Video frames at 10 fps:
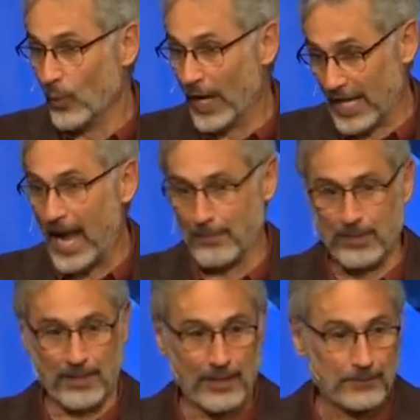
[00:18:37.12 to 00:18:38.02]
what
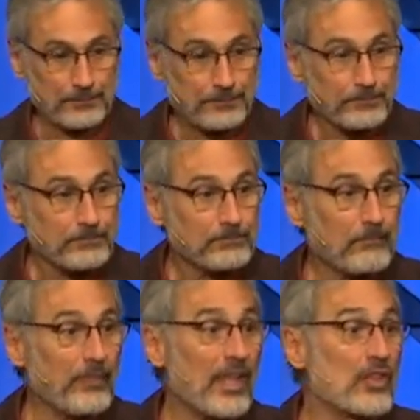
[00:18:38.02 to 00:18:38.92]
happened there.
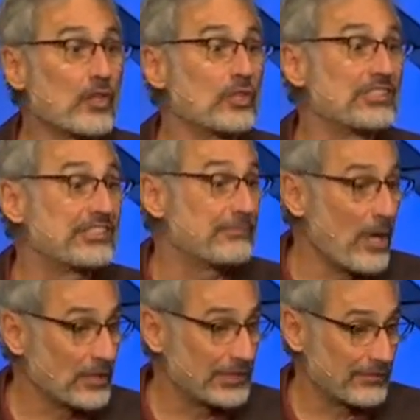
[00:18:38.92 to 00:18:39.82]
The
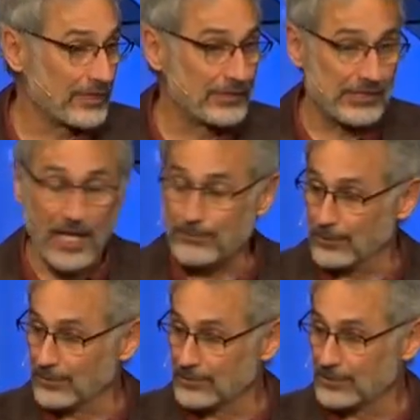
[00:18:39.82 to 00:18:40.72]
response of the
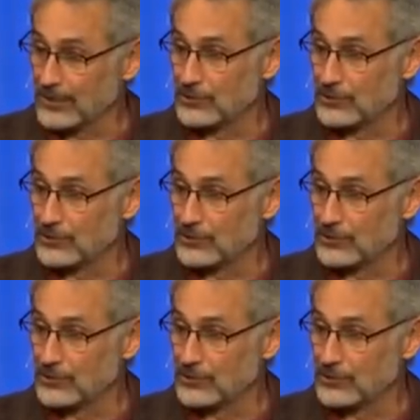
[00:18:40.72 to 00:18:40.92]
disciples